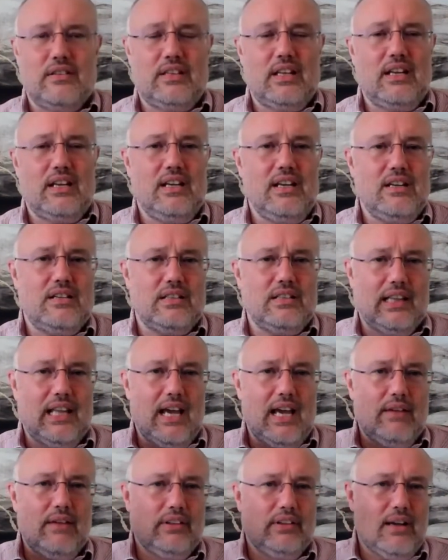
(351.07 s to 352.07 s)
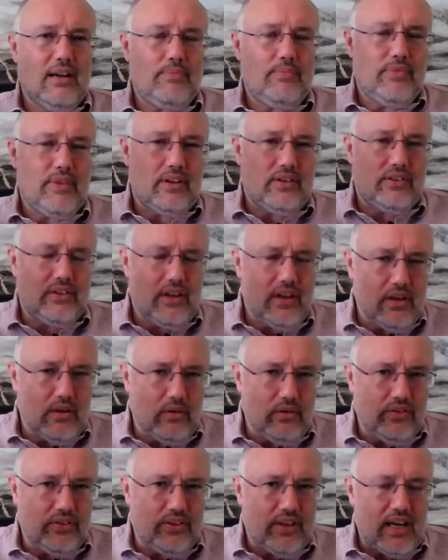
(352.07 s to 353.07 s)
They need to level up their skill
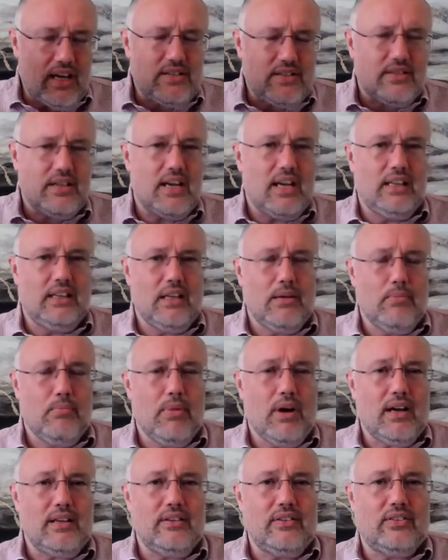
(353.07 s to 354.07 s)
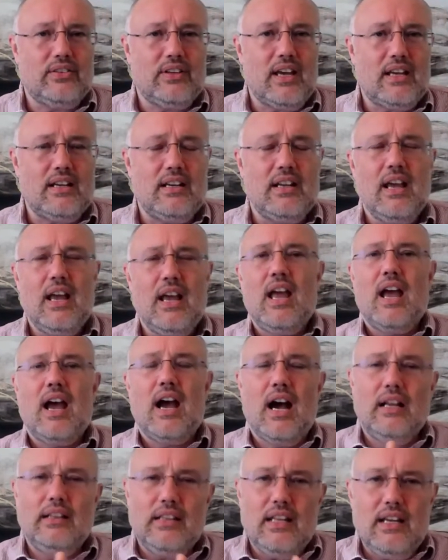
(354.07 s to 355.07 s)
set in the mindset,
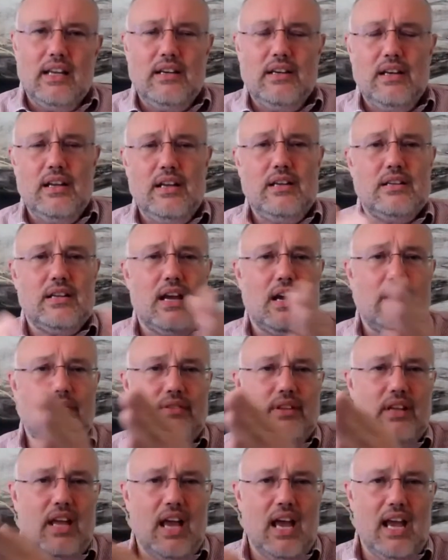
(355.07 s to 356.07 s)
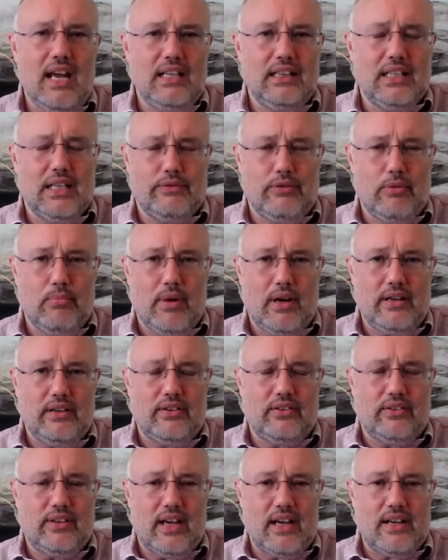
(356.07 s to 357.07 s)
and they need to have the A-level
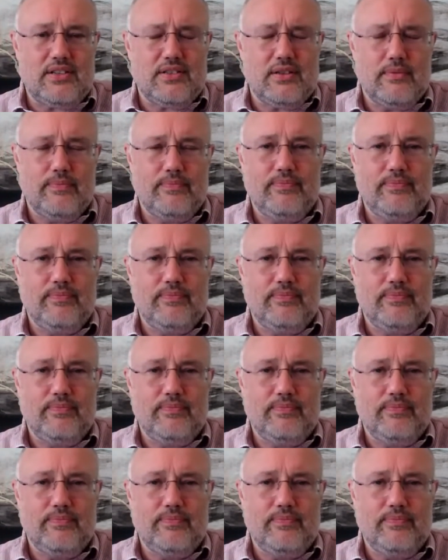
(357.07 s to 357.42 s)
mindset.